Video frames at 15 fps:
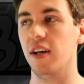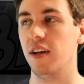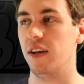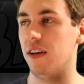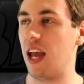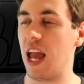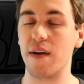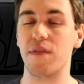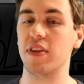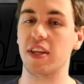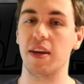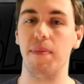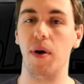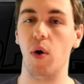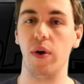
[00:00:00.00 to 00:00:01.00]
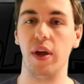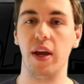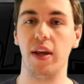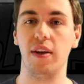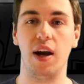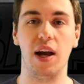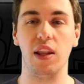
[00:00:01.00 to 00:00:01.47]
Everything about it,
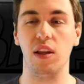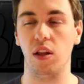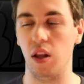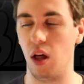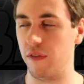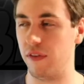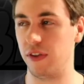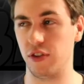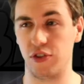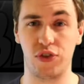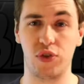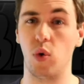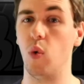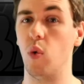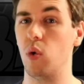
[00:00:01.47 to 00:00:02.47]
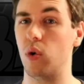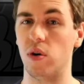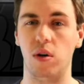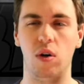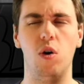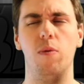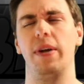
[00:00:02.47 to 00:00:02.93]
I love it. The score,
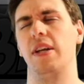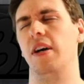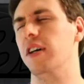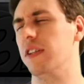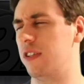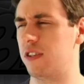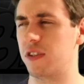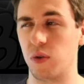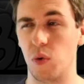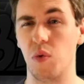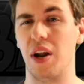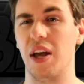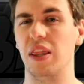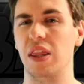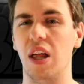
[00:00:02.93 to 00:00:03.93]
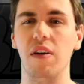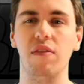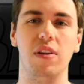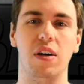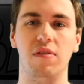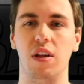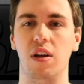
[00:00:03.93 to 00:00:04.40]
oh my god, the score. I love,
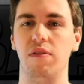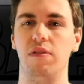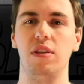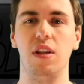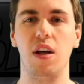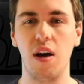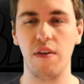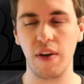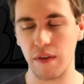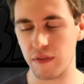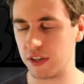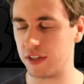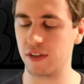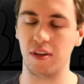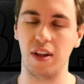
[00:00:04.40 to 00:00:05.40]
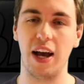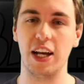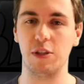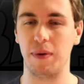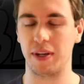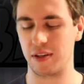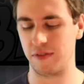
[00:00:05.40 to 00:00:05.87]
love, love, love every single
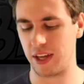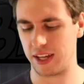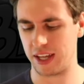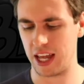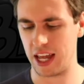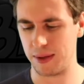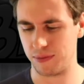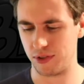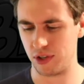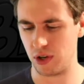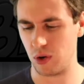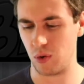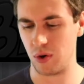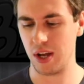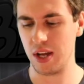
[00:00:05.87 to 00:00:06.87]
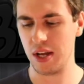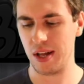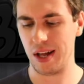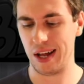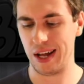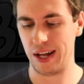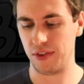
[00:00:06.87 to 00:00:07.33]
aspect of that game. So,
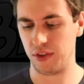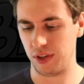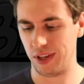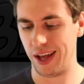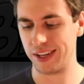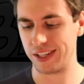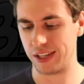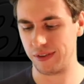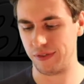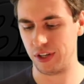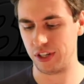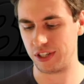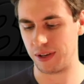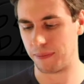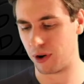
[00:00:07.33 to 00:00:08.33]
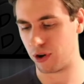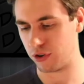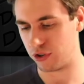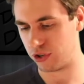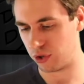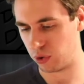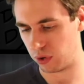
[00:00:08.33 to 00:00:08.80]
The Last of Us Part
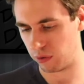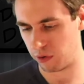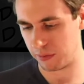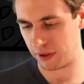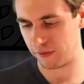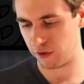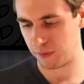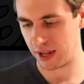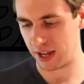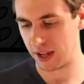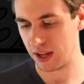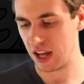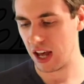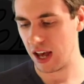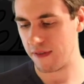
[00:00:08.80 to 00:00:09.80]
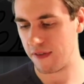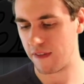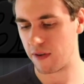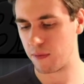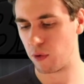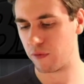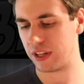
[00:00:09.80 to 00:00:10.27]
2, it would be for me. A favorite
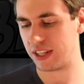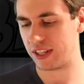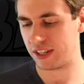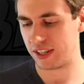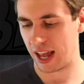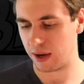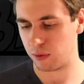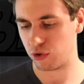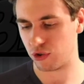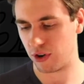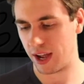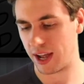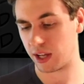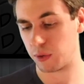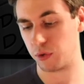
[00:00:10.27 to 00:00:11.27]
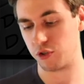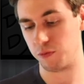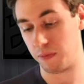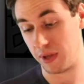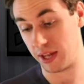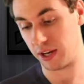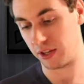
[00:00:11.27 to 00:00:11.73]
movie soundtrack, which
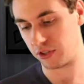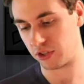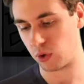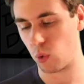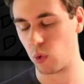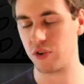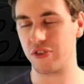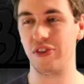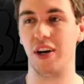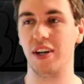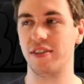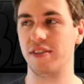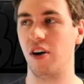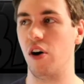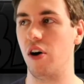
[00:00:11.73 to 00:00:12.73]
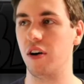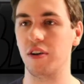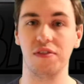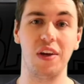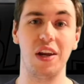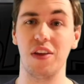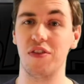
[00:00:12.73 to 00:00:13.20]
meaning scores, not
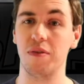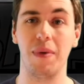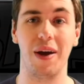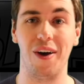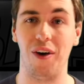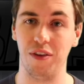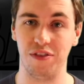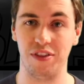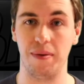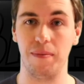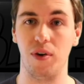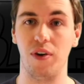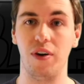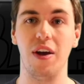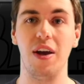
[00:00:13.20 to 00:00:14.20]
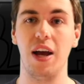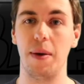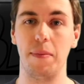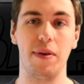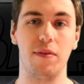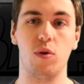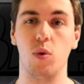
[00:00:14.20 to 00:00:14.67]
songs, anything by Hans Zimmer. I mean,
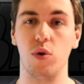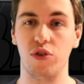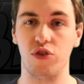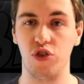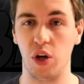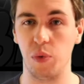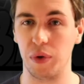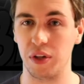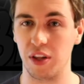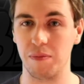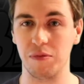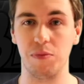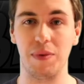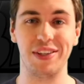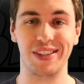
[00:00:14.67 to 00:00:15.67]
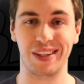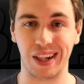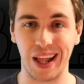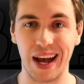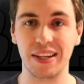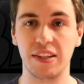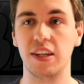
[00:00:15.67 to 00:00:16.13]
of course, John Williams makes the
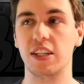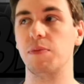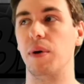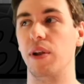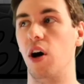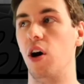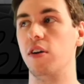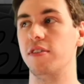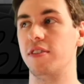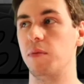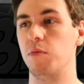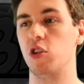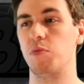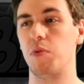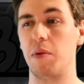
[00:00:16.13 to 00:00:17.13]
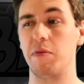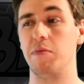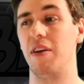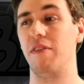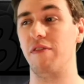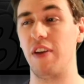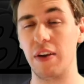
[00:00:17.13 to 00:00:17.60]
classics, but Hans Zimmer is probably my
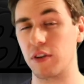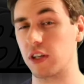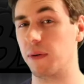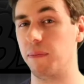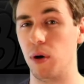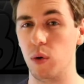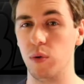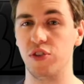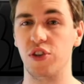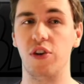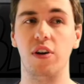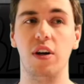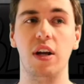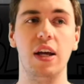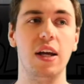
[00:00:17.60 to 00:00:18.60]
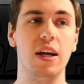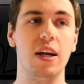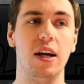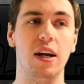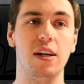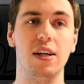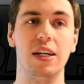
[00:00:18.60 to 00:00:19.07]
favorite composer.
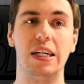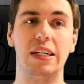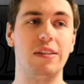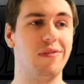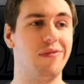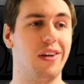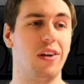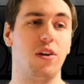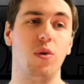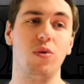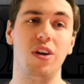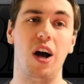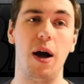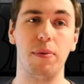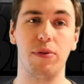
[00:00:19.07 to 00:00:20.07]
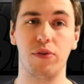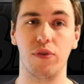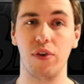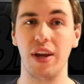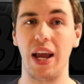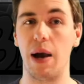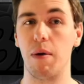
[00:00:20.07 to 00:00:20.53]
If I could go top
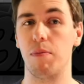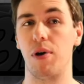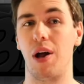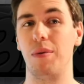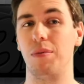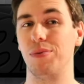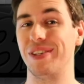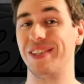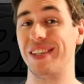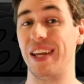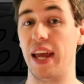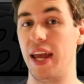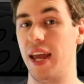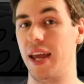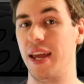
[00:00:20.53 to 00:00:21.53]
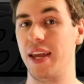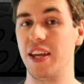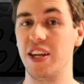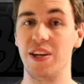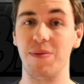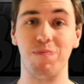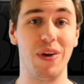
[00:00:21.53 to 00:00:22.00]
three, I would probably
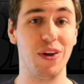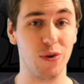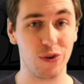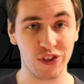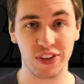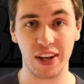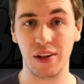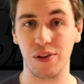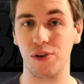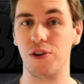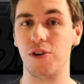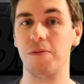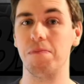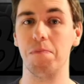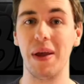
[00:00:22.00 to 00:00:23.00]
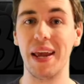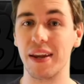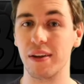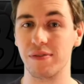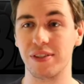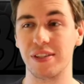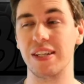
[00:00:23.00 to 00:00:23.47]
say Interstellar, Man
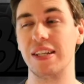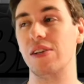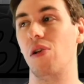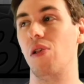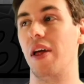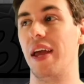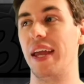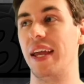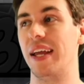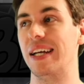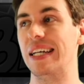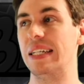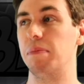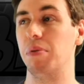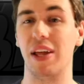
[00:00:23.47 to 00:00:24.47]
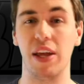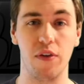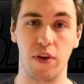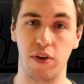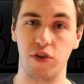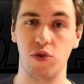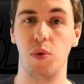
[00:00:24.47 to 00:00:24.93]
of Steel, and Blade
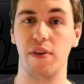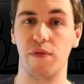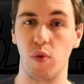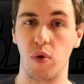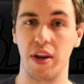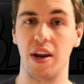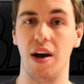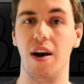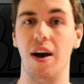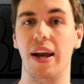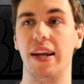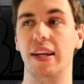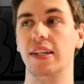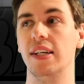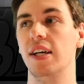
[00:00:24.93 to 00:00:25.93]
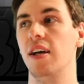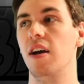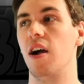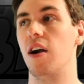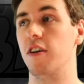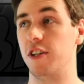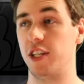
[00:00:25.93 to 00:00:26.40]
Runner 2049.
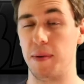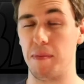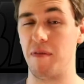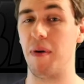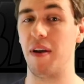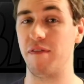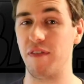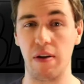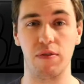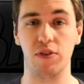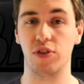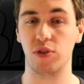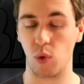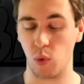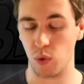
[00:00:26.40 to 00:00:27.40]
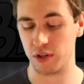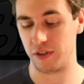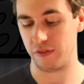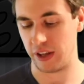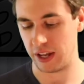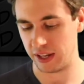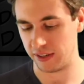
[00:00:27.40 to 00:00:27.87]
Are some of my favorite scores of
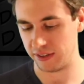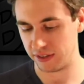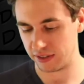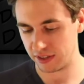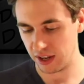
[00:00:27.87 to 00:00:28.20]
his.